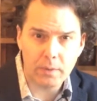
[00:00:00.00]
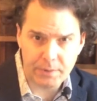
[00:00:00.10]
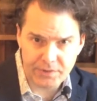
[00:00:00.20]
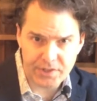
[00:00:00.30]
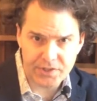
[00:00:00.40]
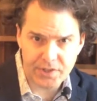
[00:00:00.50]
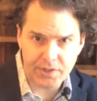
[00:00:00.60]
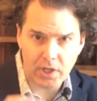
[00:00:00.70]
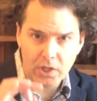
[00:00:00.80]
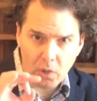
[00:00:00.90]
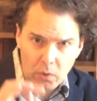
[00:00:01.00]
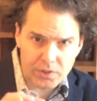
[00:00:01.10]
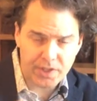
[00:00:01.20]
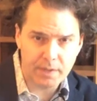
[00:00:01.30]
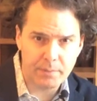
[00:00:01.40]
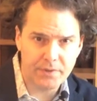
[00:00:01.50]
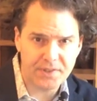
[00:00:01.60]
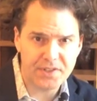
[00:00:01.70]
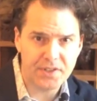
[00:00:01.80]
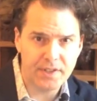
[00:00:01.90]
position, a coaching
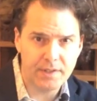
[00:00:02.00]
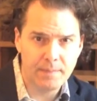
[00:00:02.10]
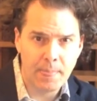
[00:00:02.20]
position,